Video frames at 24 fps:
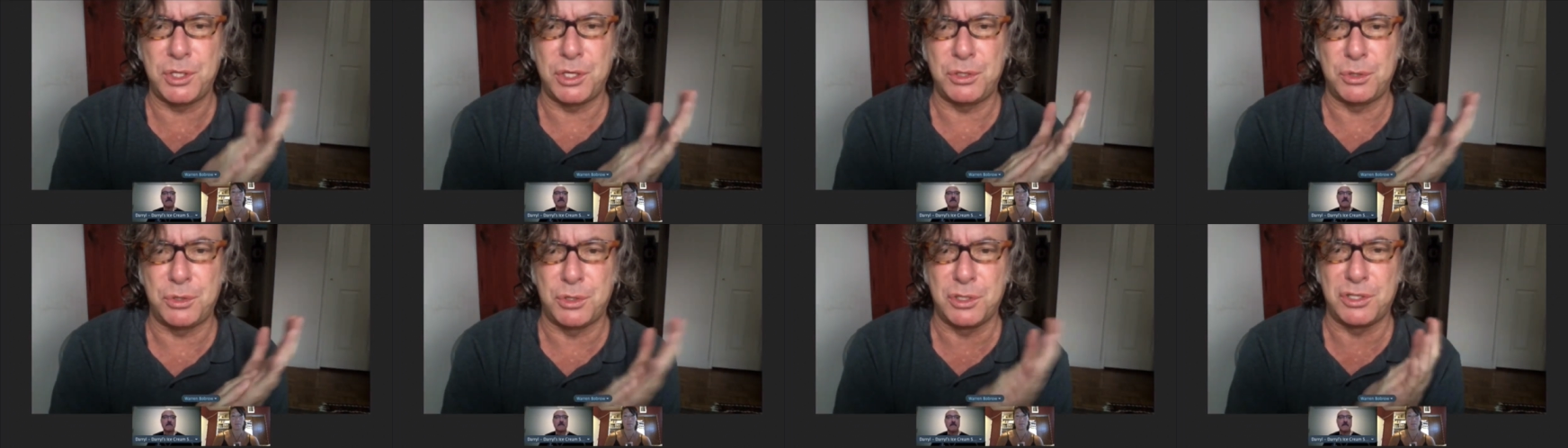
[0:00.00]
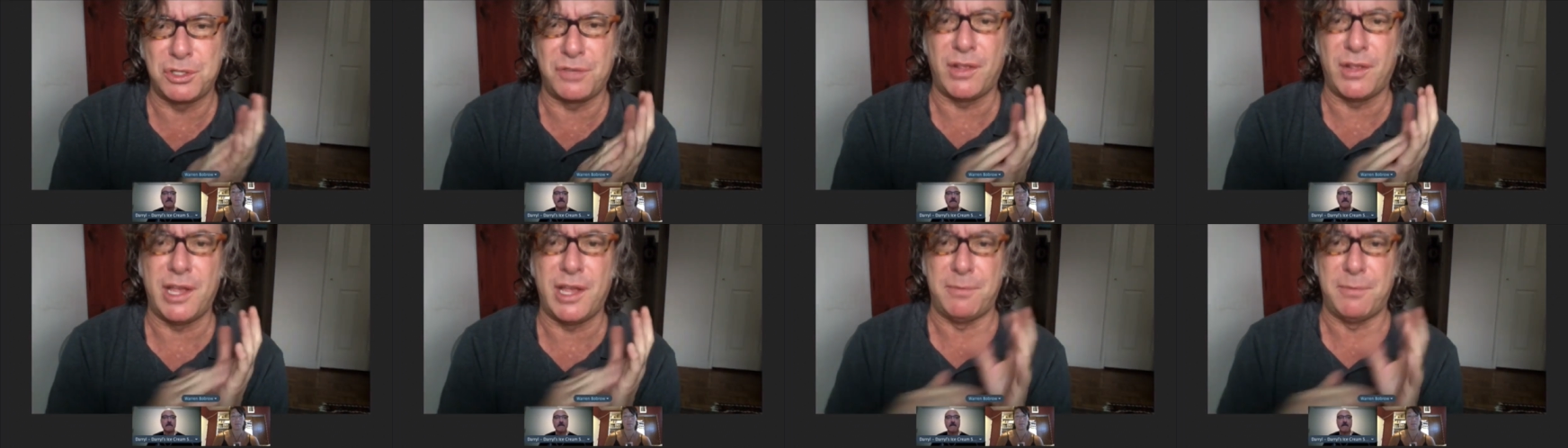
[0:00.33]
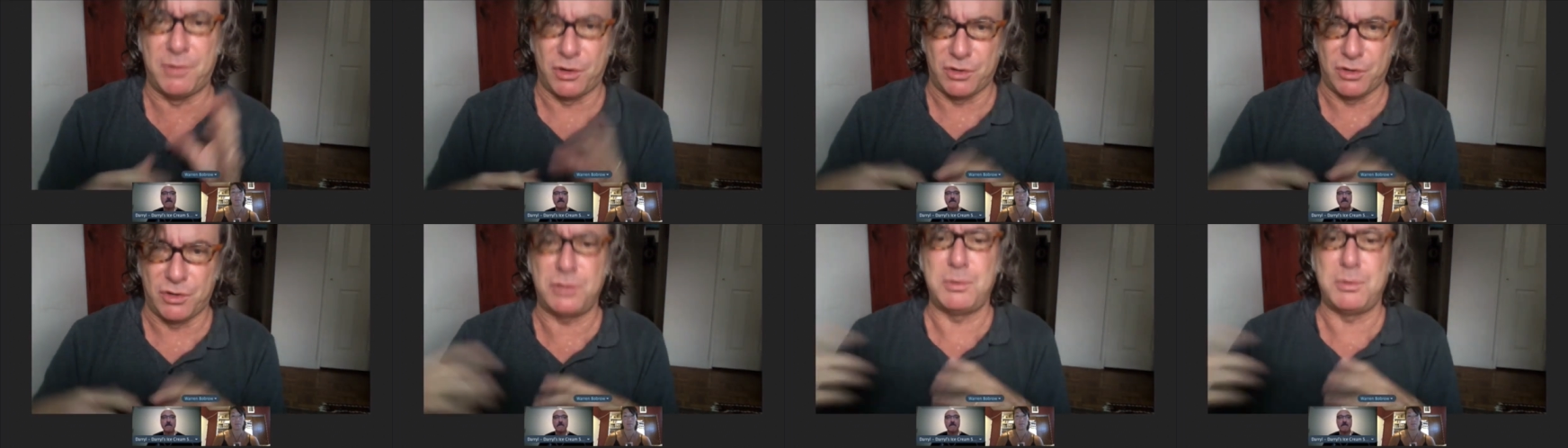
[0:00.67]
citrus
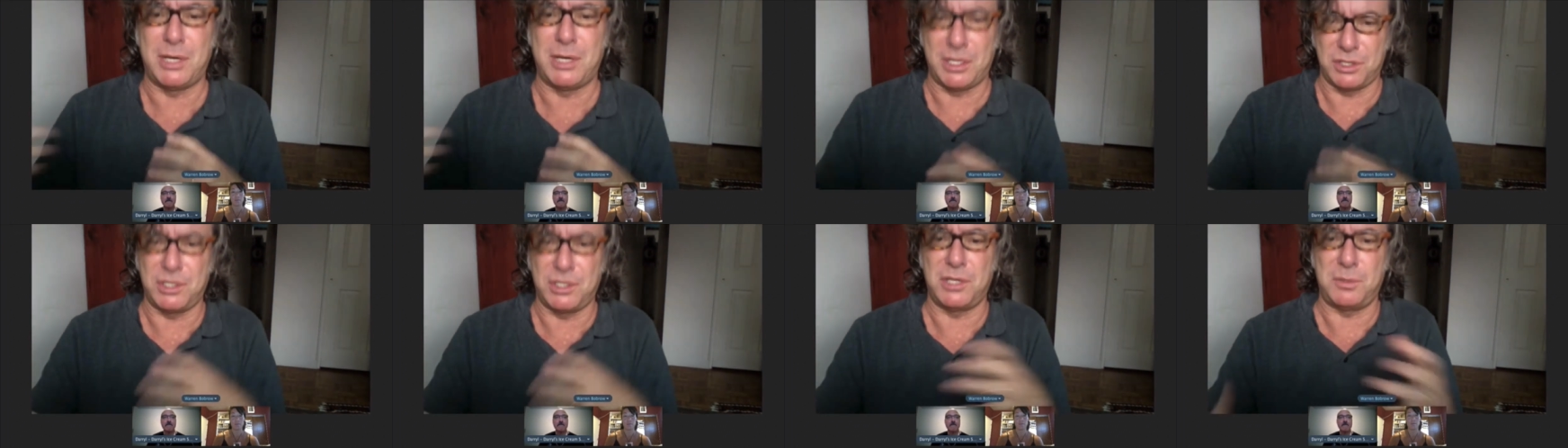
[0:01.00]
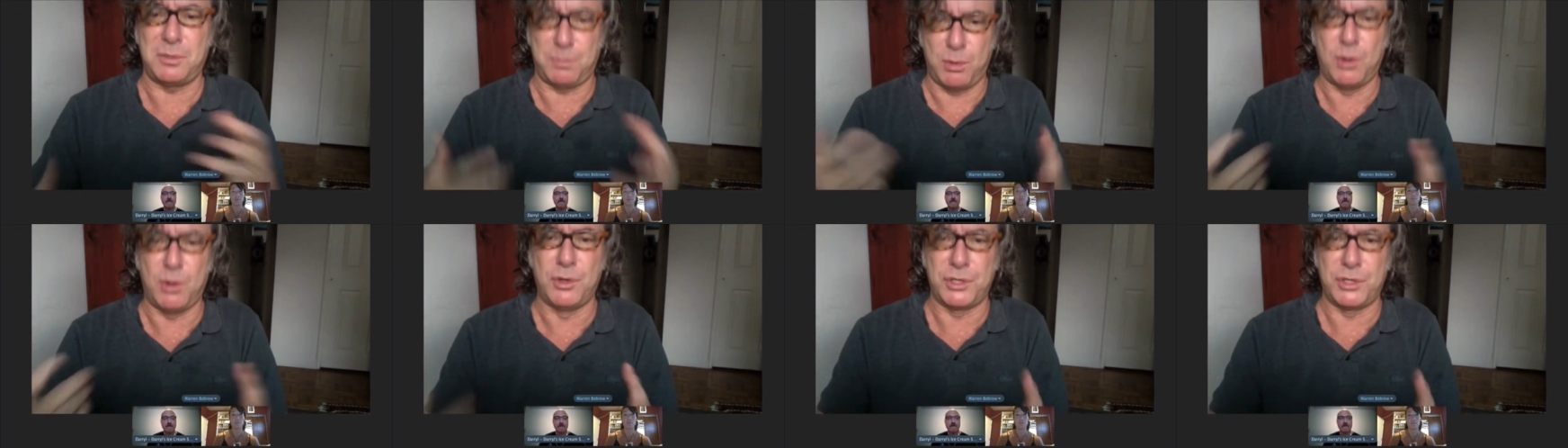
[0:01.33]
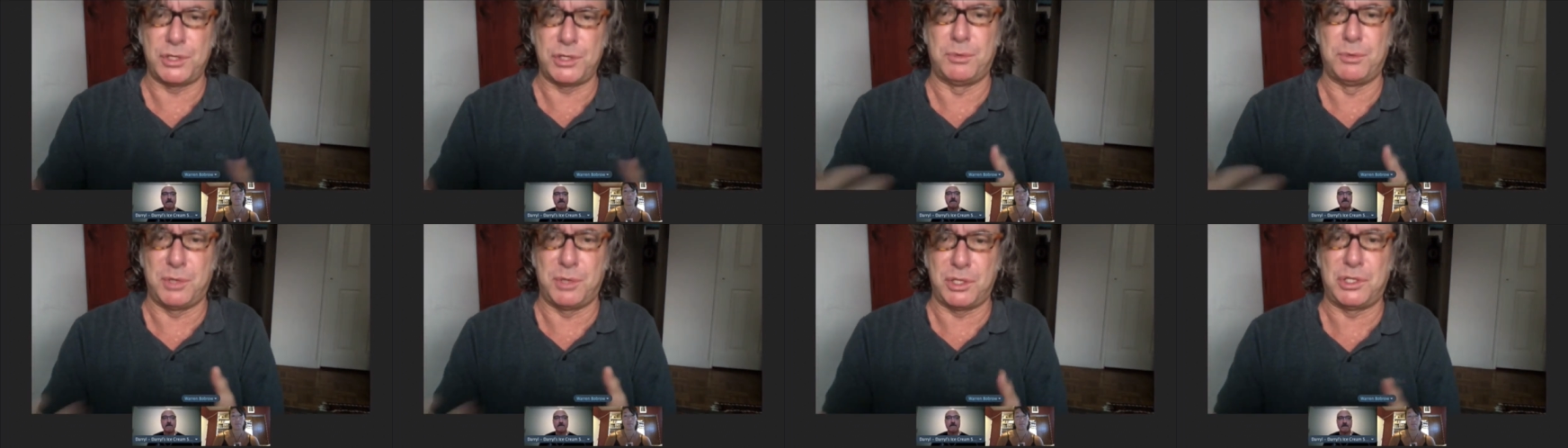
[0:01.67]
flavors because it
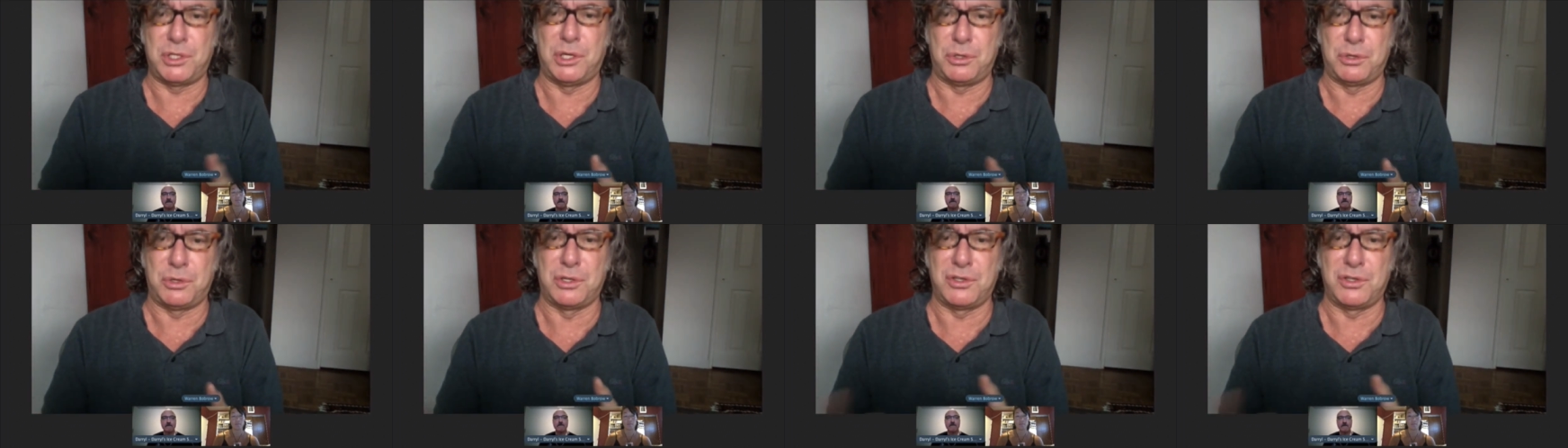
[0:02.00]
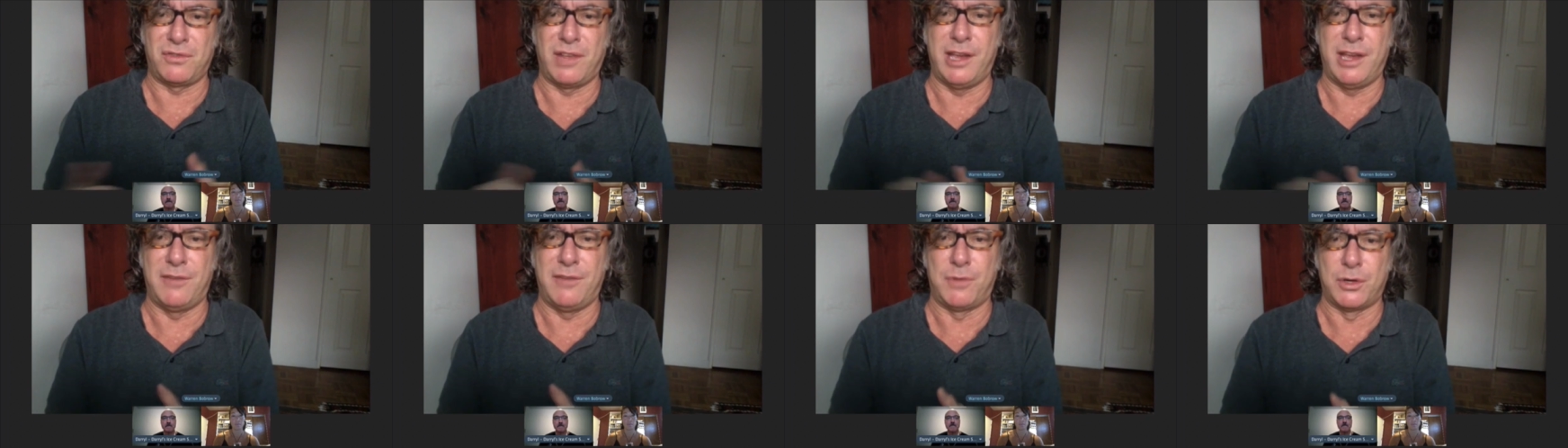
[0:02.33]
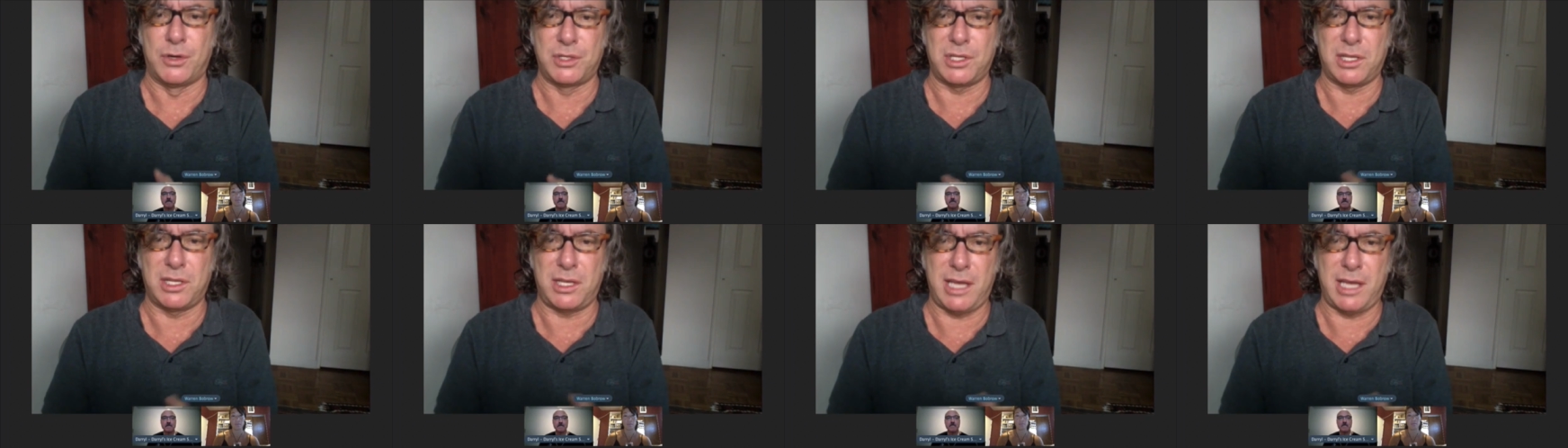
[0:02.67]
pulls from the citrus
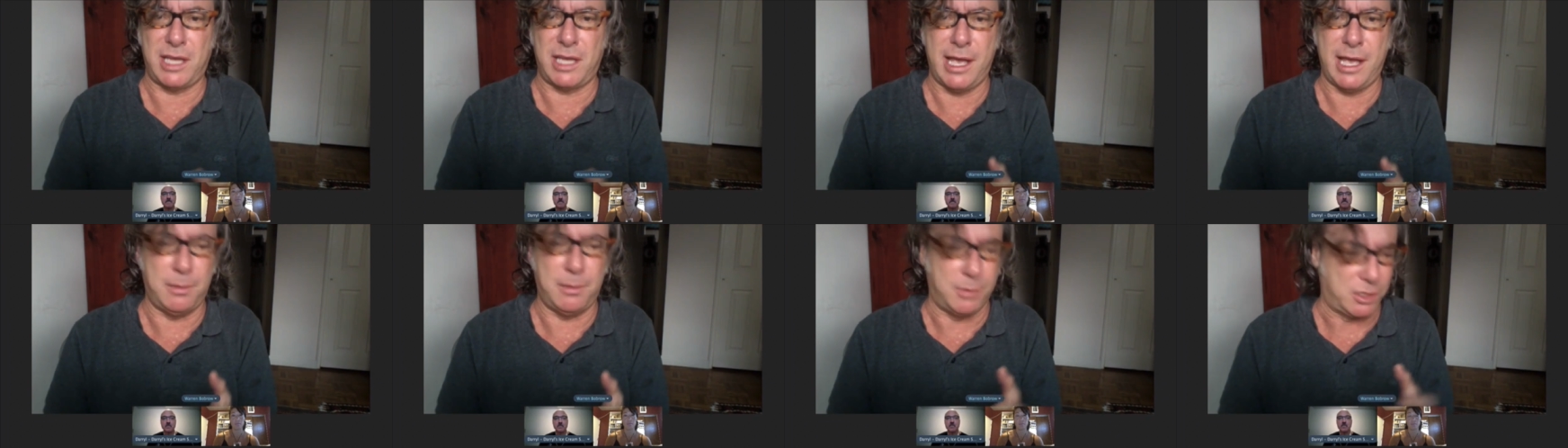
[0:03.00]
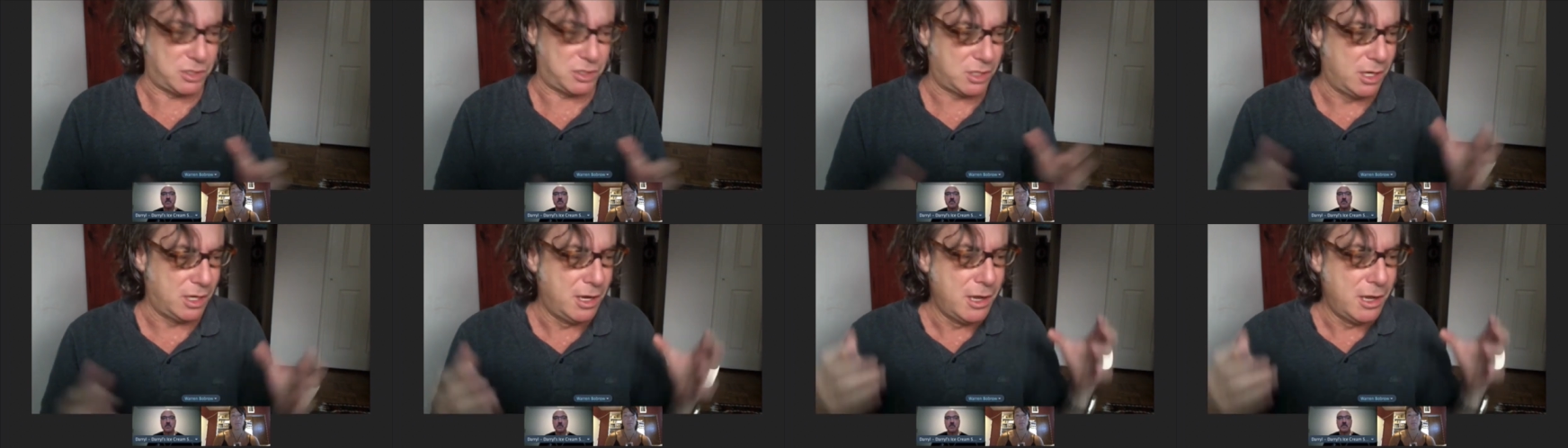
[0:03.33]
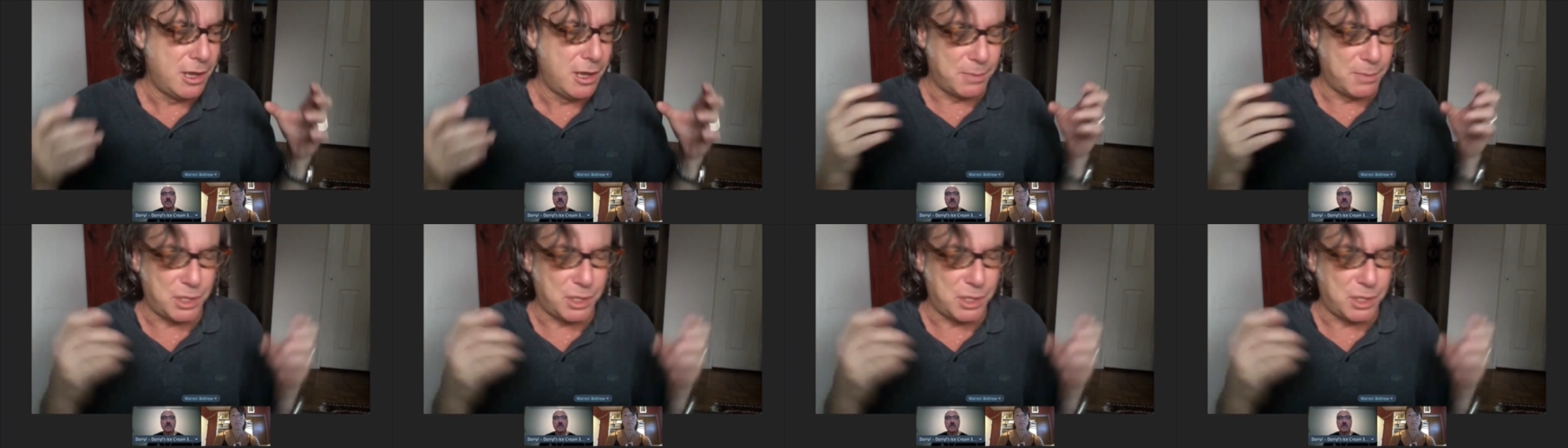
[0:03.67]
flavors of the cannabis.